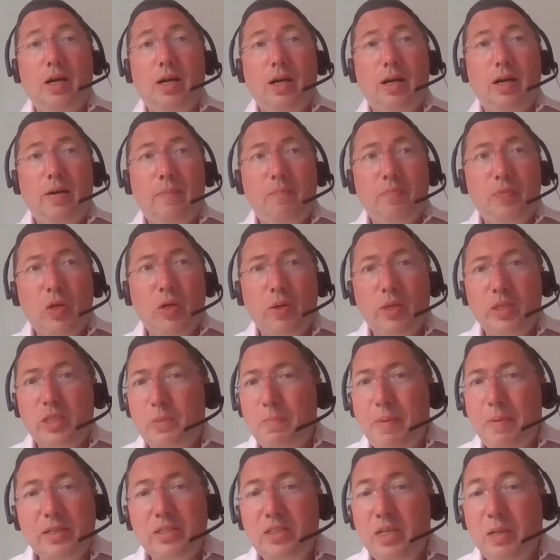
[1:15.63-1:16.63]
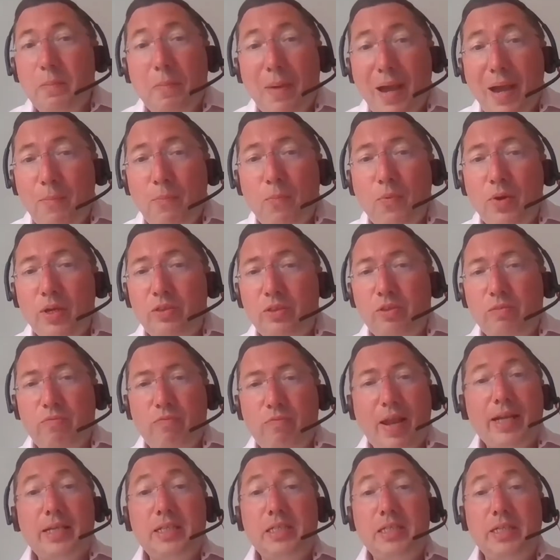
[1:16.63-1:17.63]
who are expanding
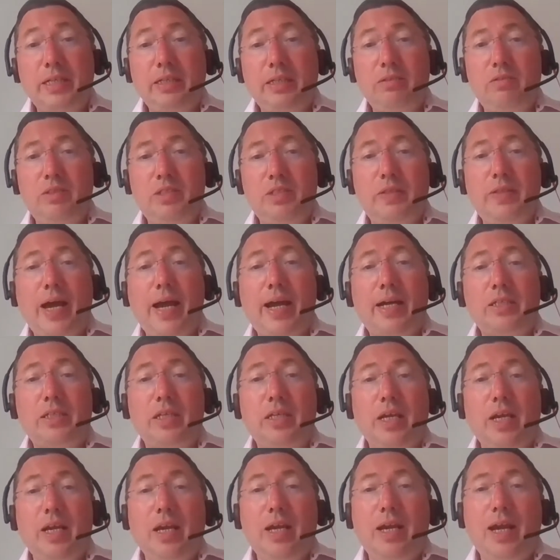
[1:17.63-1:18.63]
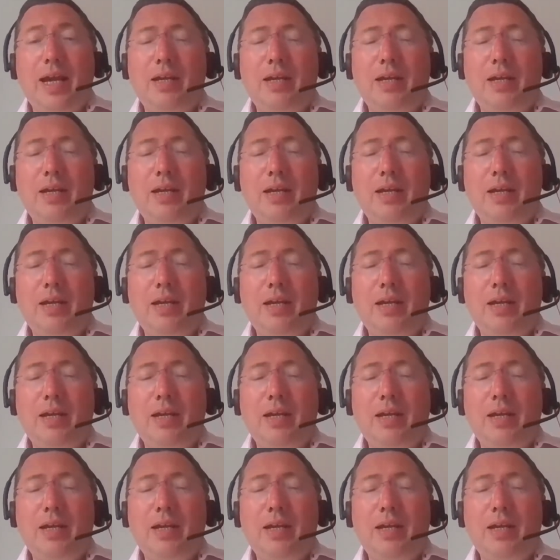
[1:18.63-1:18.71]
bandwidth, flexing to that,